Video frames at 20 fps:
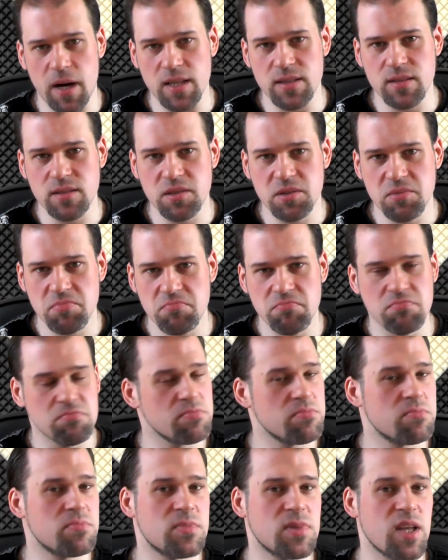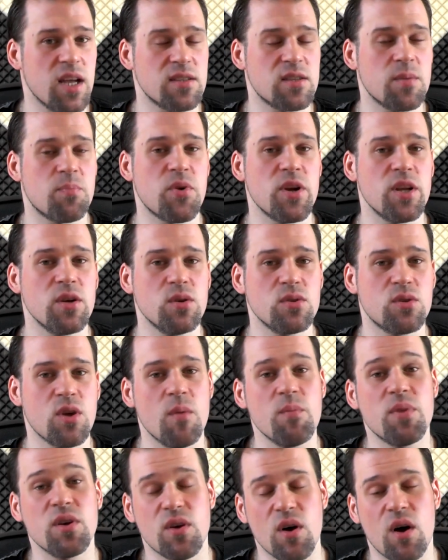but that's a pretty good
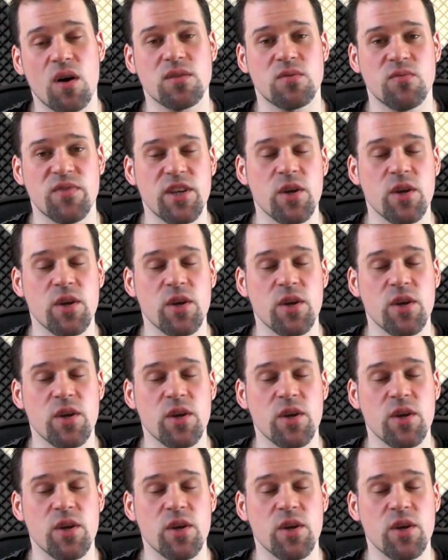term because